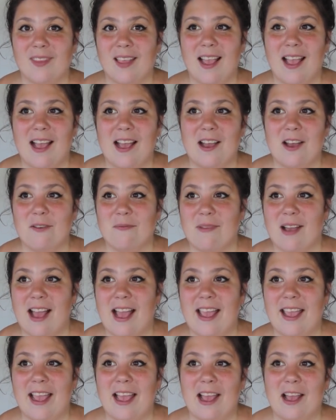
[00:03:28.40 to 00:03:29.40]

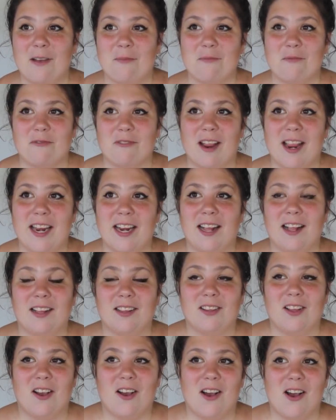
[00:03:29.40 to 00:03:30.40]
I am right
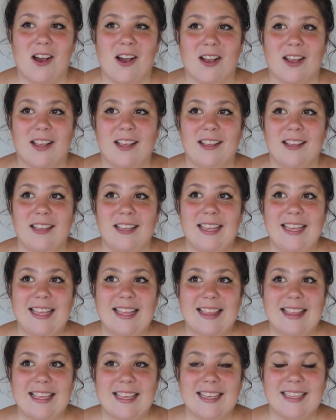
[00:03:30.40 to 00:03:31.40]
along
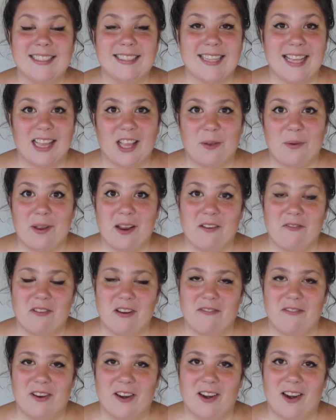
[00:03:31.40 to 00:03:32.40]
the Delaware
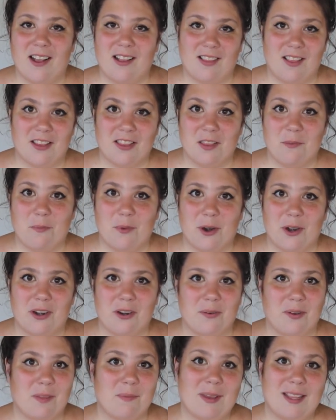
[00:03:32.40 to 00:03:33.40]
River, along the
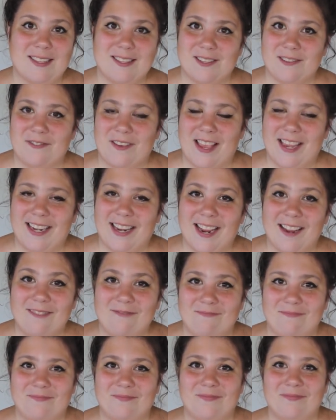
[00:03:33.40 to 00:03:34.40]
border with Pennsylvania,
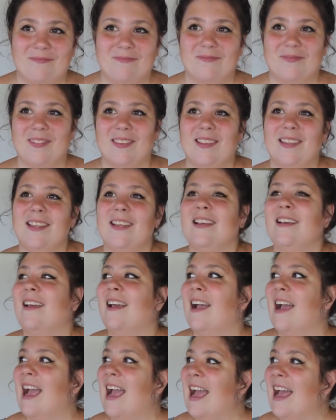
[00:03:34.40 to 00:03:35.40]

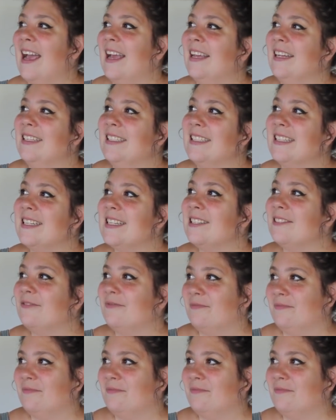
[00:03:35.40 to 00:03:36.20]
and